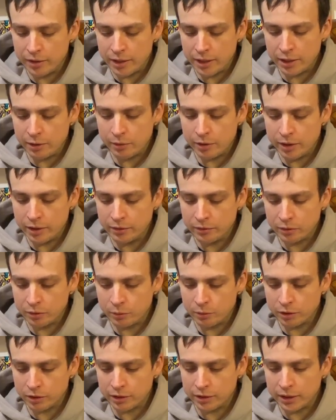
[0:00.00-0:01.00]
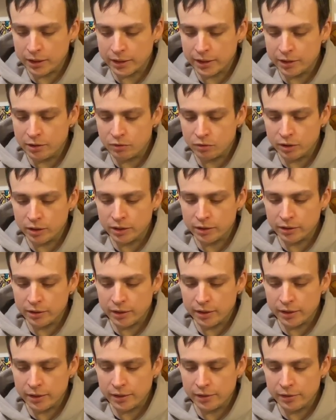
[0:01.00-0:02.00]
Anyway, so we've got the Lucky Trinket
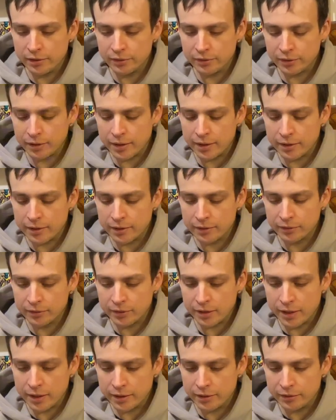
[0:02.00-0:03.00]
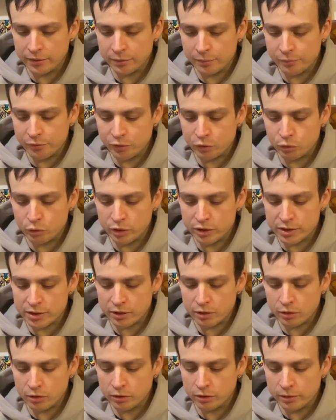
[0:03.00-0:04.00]
and then the Stardust and some
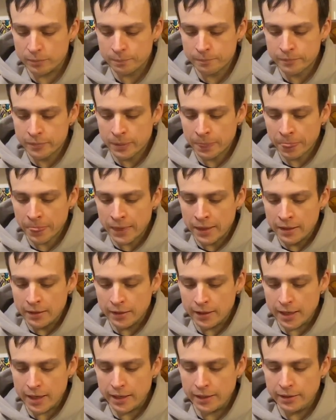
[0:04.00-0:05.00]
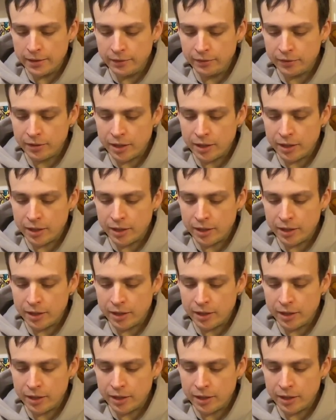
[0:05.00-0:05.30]
Virizion candies.